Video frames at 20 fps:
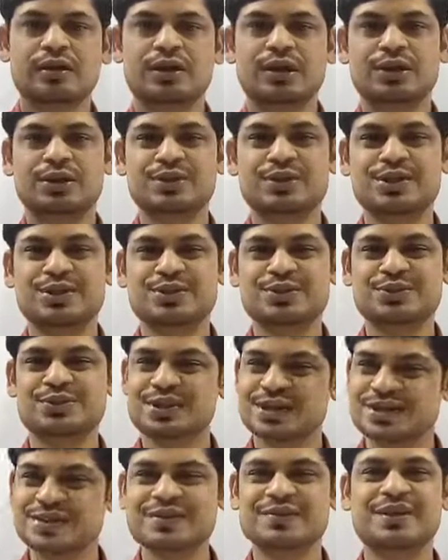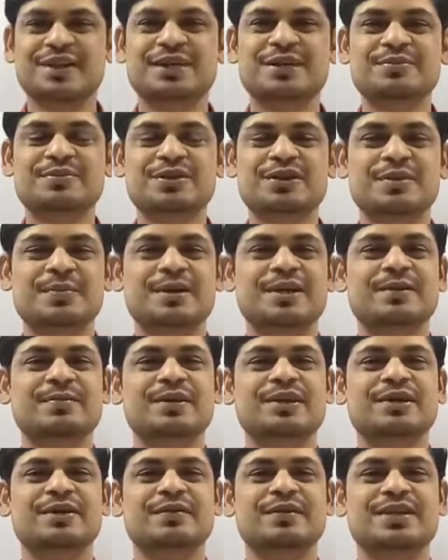Hello dear students, welcome to
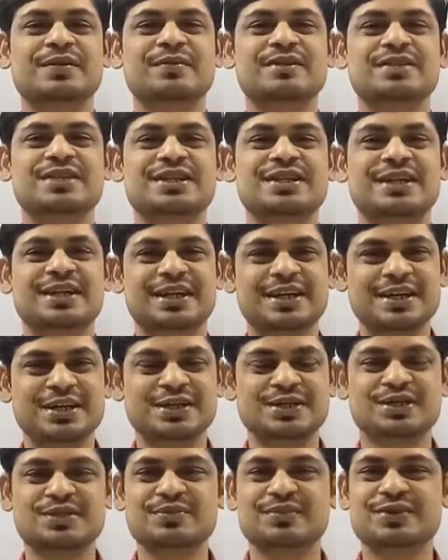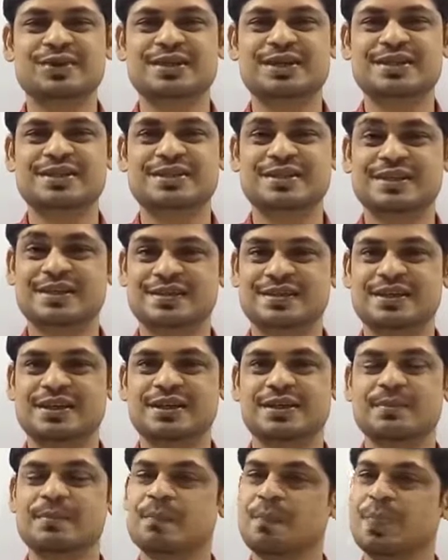Department of Chemistry, KTHM College,
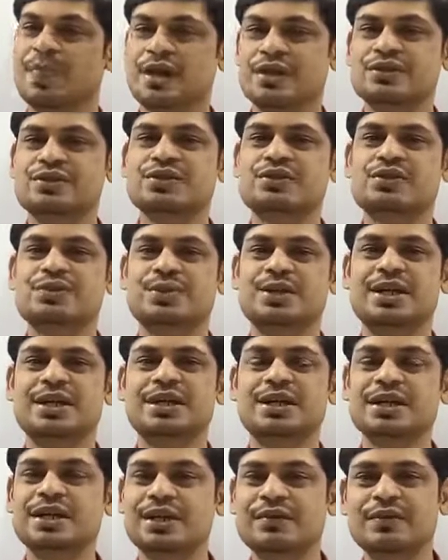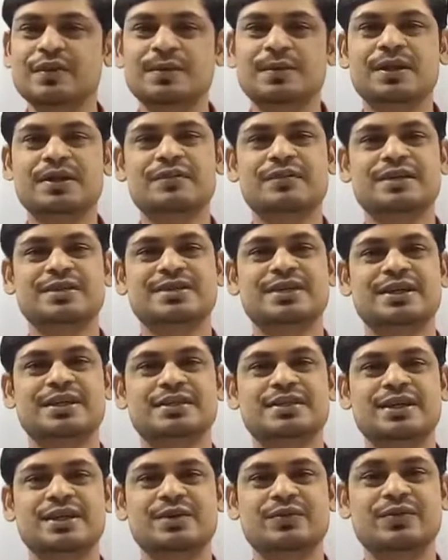Nasik. So student, in our previous
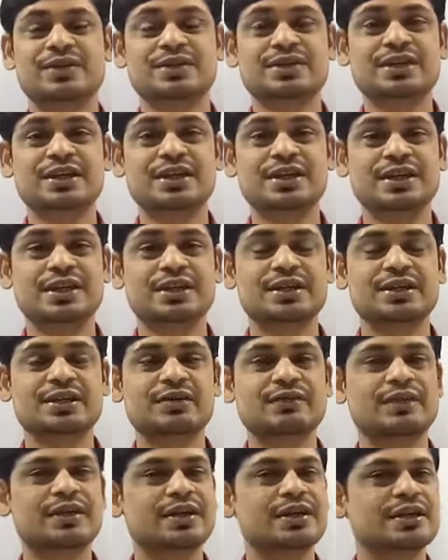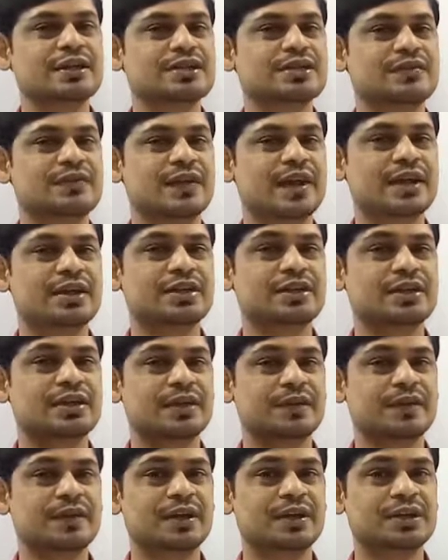lecture, we studied the various factors
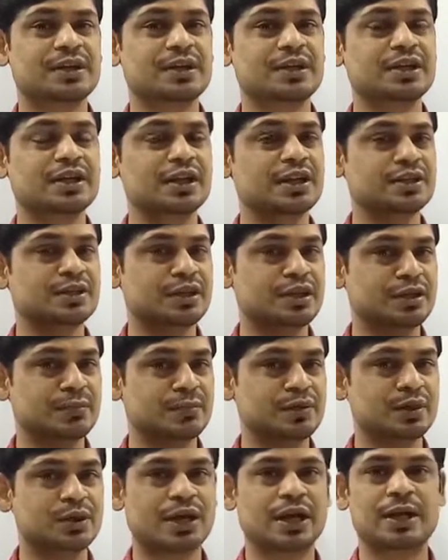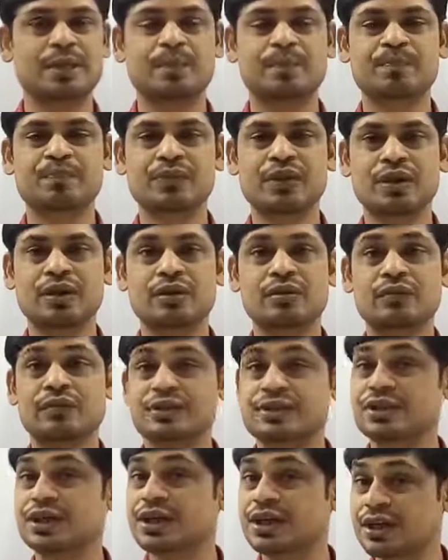affecting a thermogram. We
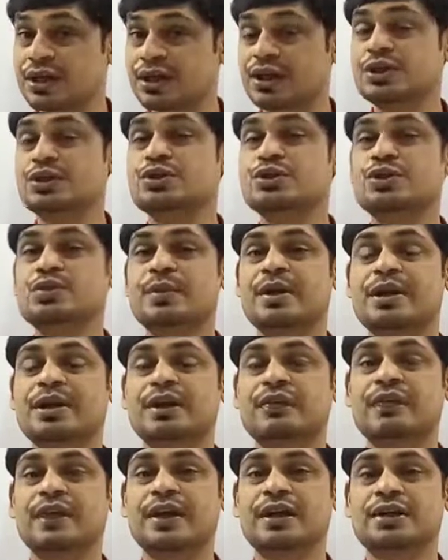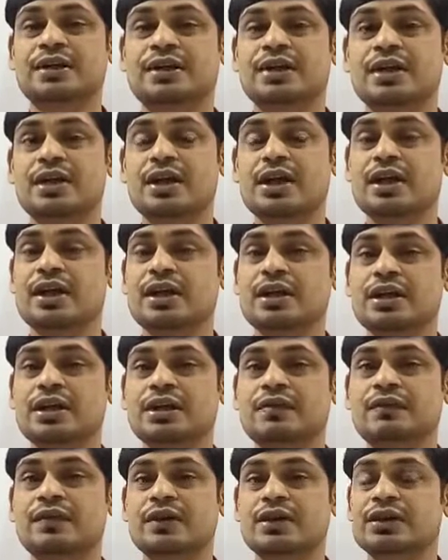studied the instrumental factor and
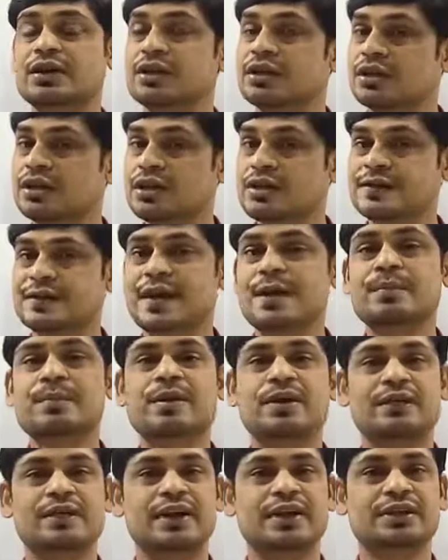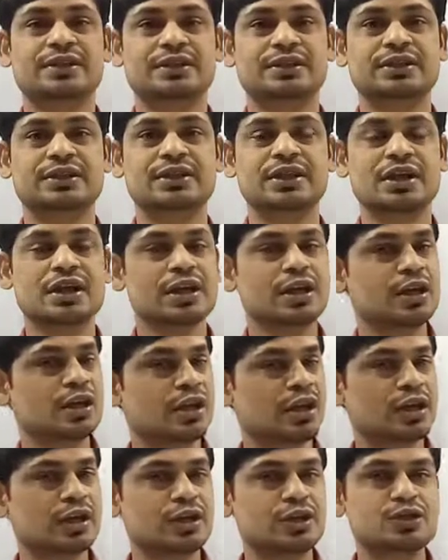even the sample factor. In
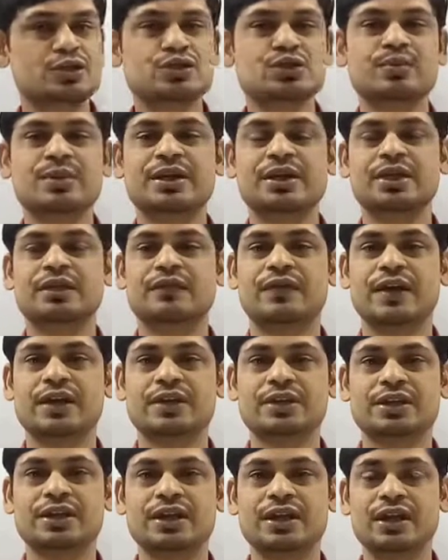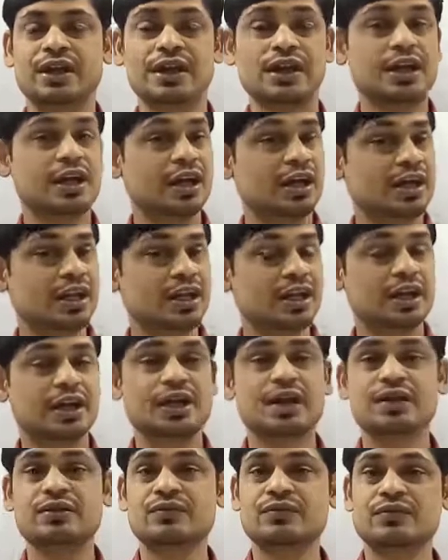an instrumental factor, heating
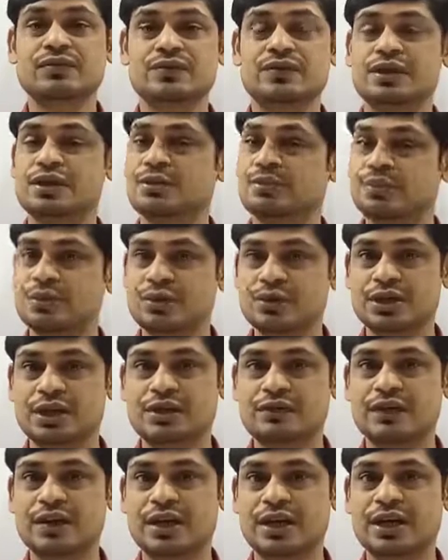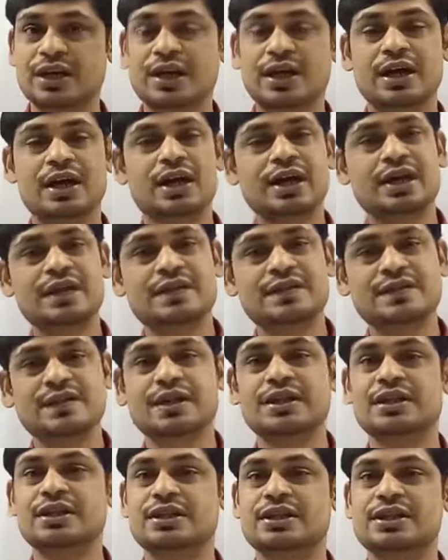rate was the important one. And the
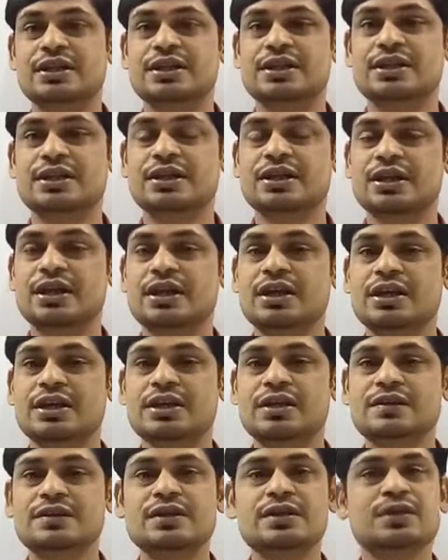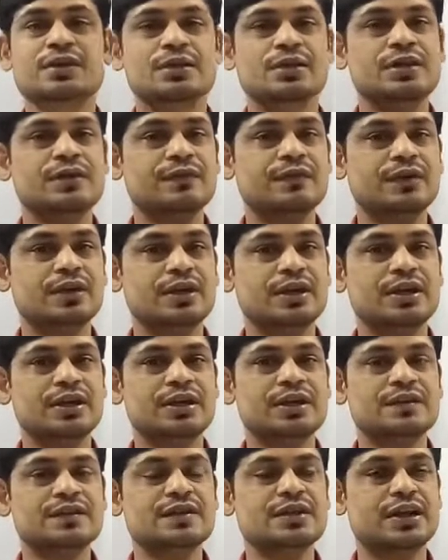second thing is the
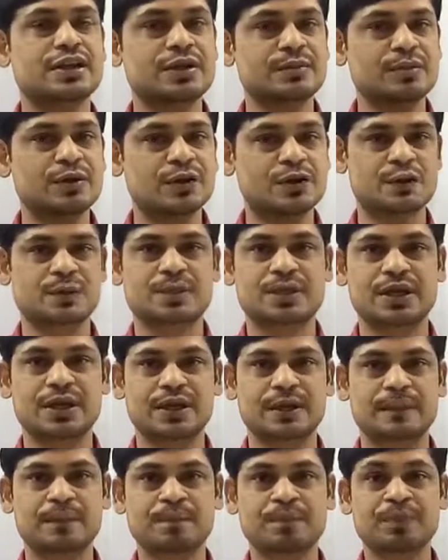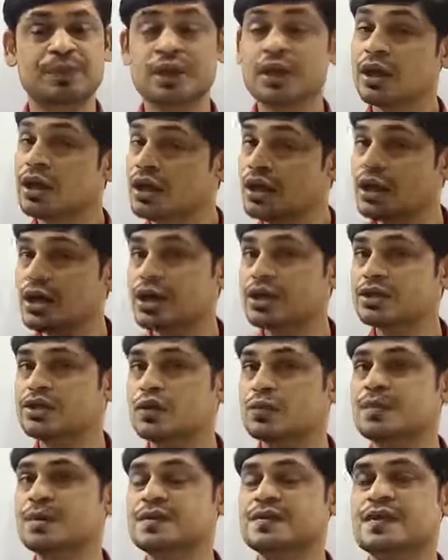furnace atmosphere. In case
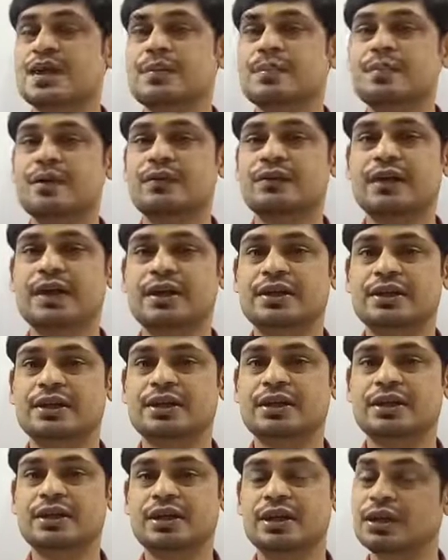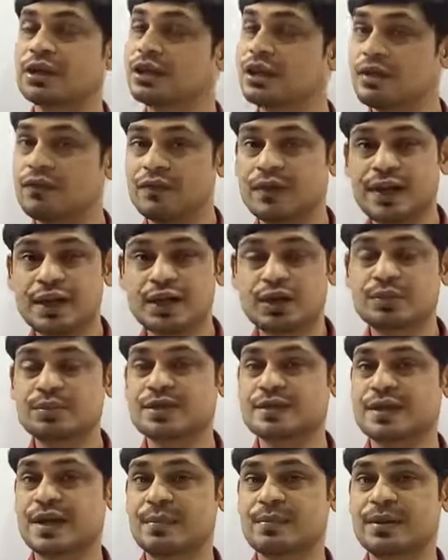of a sample factor, the weight of
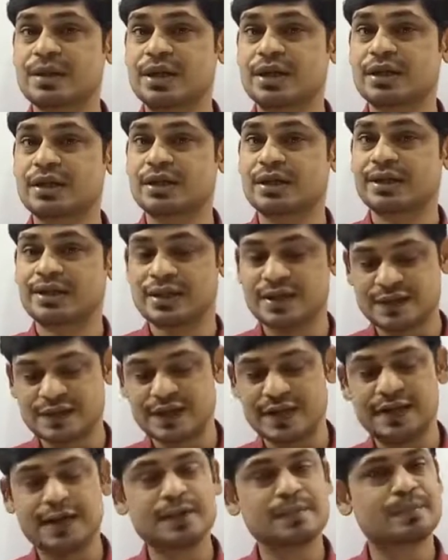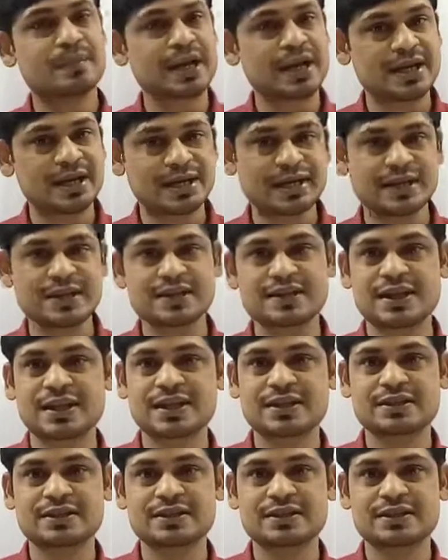the sample, then second particle
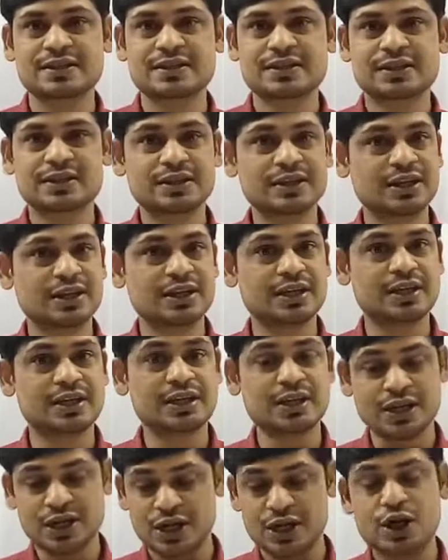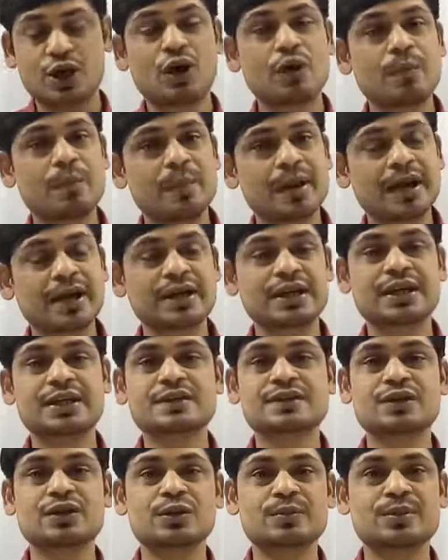size, then
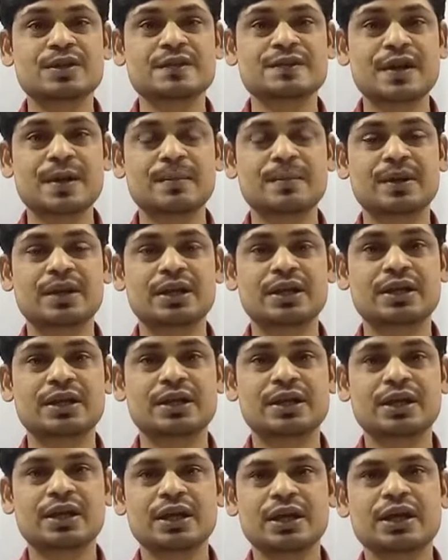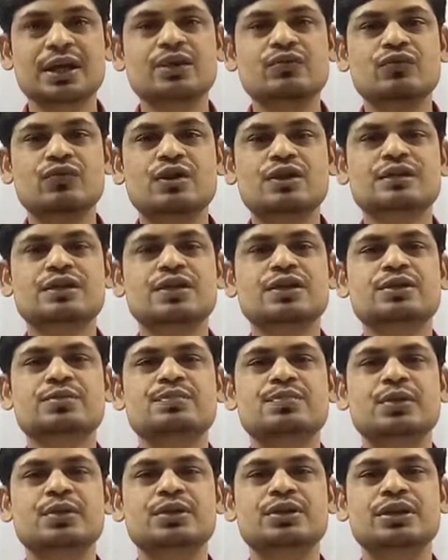compactness of the sample. It was the
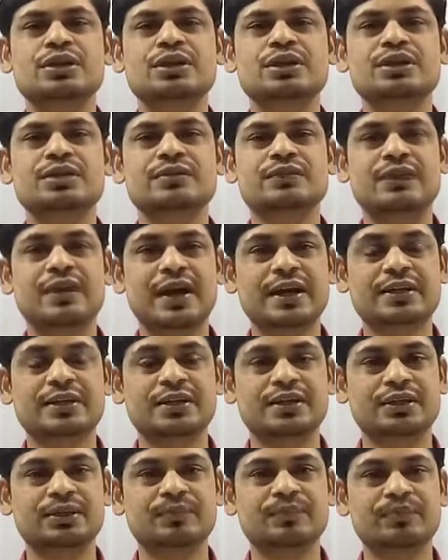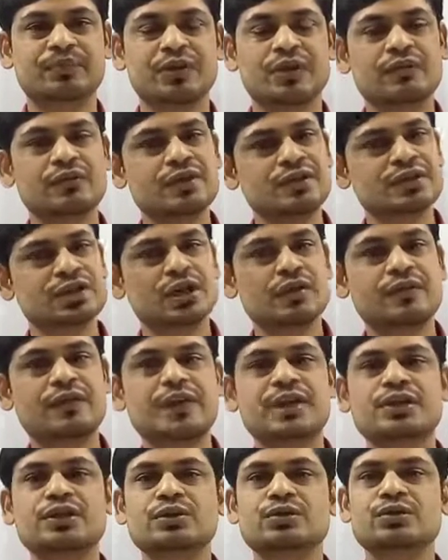important factor which
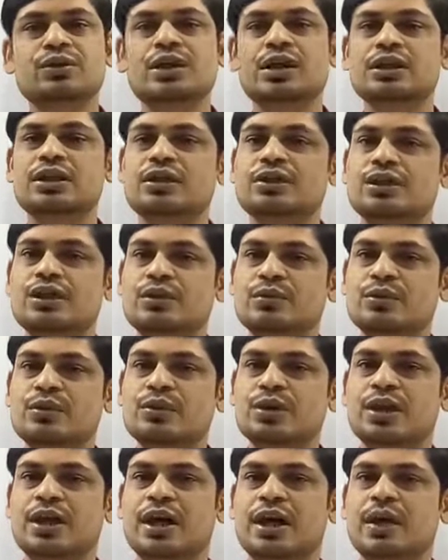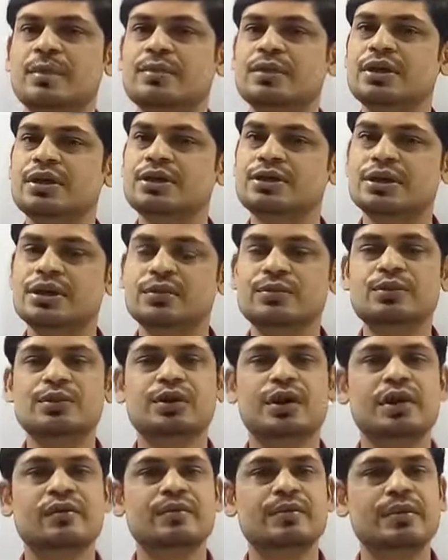affect over the thermogram in
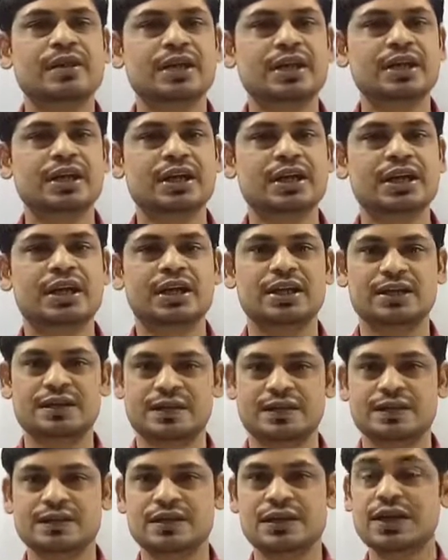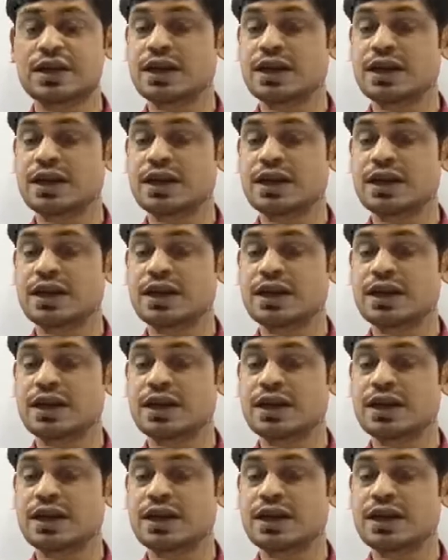thermogravimetric analysis.